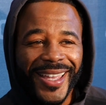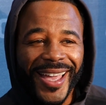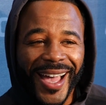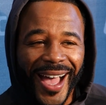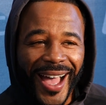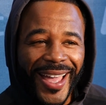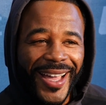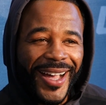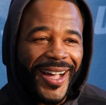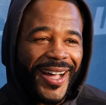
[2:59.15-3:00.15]
Yeah,
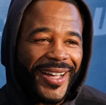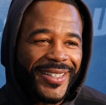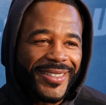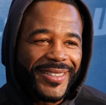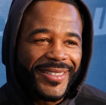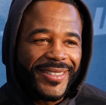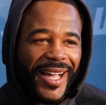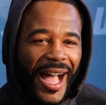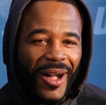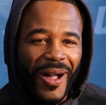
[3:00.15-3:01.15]

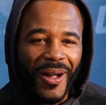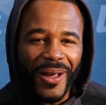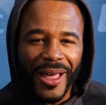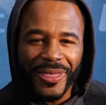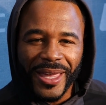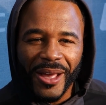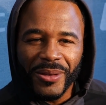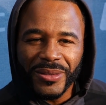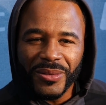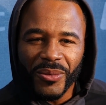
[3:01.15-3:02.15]
I think I
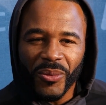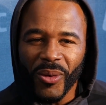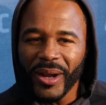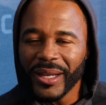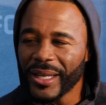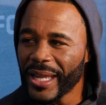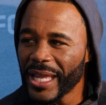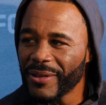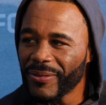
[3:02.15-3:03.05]
was working the day he